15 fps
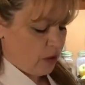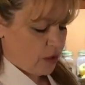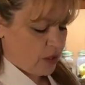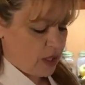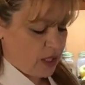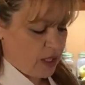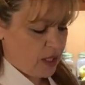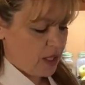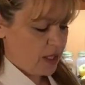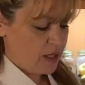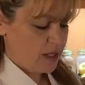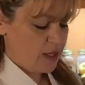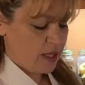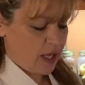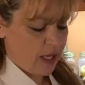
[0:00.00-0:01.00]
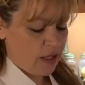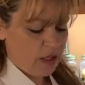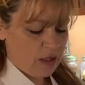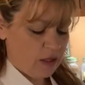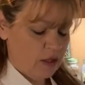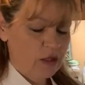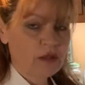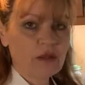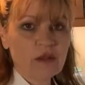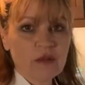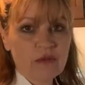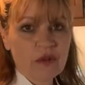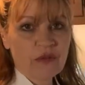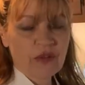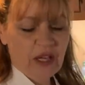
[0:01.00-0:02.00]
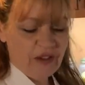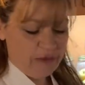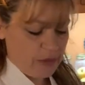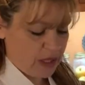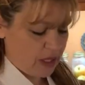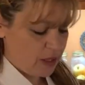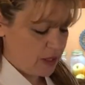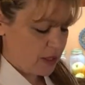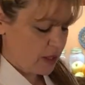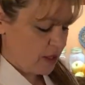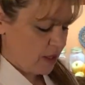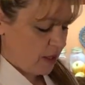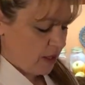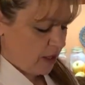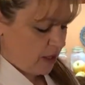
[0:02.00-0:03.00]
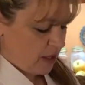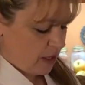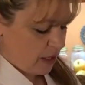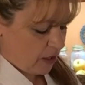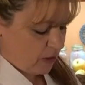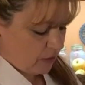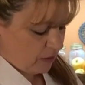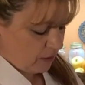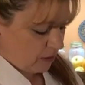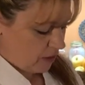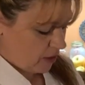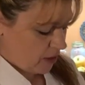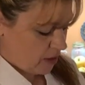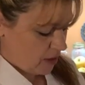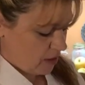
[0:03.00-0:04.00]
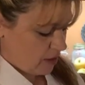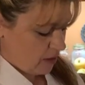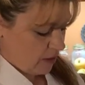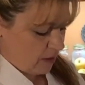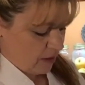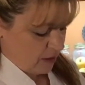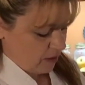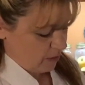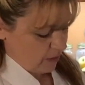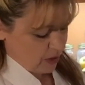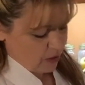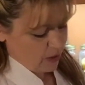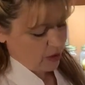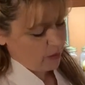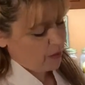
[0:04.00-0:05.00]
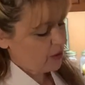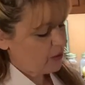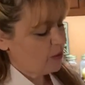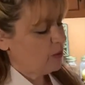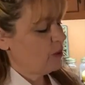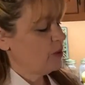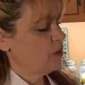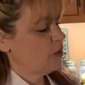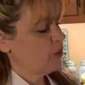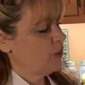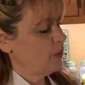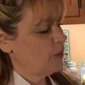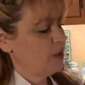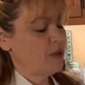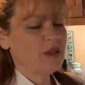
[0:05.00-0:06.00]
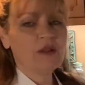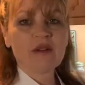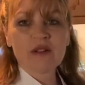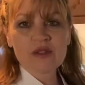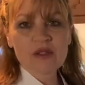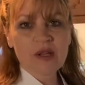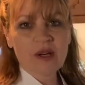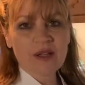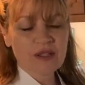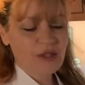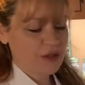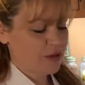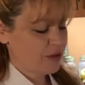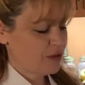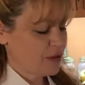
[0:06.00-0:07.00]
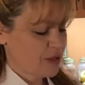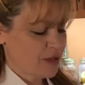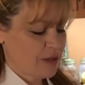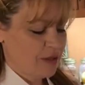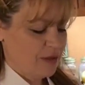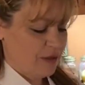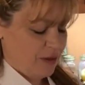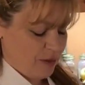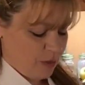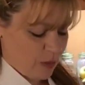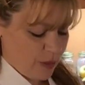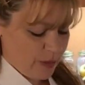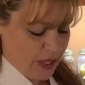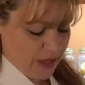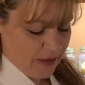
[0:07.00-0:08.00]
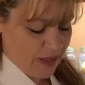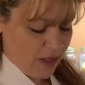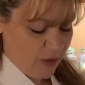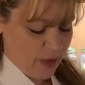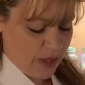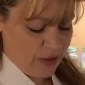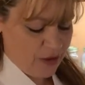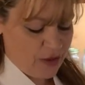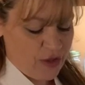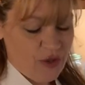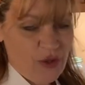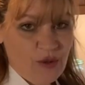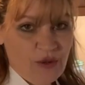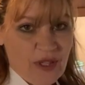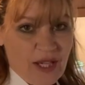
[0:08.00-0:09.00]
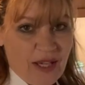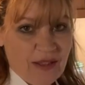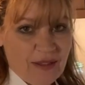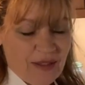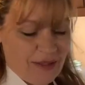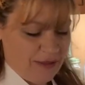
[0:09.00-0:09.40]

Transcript: our tea has sat for 5 minutes. Now, my grandmother always told me that our saucers were made that way to do that.